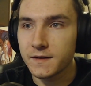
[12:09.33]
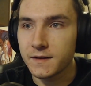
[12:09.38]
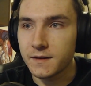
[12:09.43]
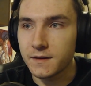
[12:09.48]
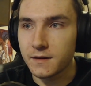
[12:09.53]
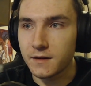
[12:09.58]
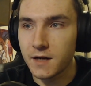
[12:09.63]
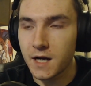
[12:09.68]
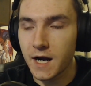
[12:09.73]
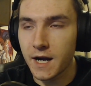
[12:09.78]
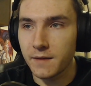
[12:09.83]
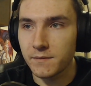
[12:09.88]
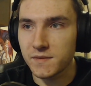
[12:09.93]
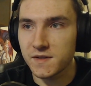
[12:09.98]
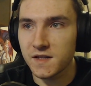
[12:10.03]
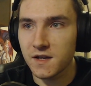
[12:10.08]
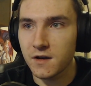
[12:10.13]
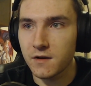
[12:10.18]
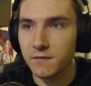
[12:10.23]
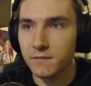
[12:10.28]
Alright,
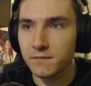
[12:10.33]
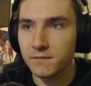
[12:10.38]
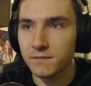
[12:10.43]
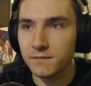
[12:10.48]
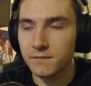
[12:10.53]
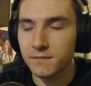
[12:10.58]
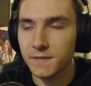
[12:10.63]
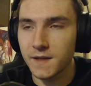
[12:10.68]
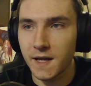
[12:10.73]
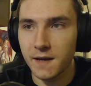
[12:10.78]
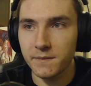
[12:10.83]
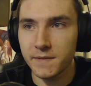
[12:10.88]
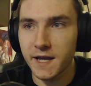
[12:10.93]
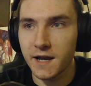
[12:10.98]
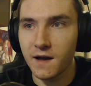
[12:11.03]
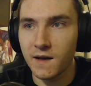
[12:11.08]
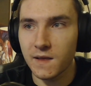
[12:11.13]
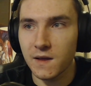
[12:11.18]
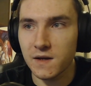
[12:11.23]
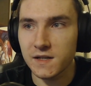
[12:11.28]
so, yep, they
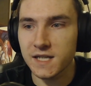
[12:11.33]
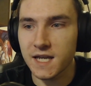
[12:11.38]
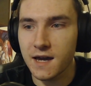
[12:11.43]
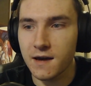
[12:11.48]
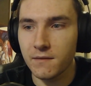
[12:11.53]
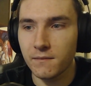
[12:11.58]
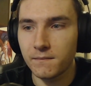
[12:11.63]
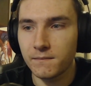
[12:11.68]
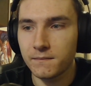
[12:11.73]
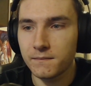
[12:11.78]
are locked out.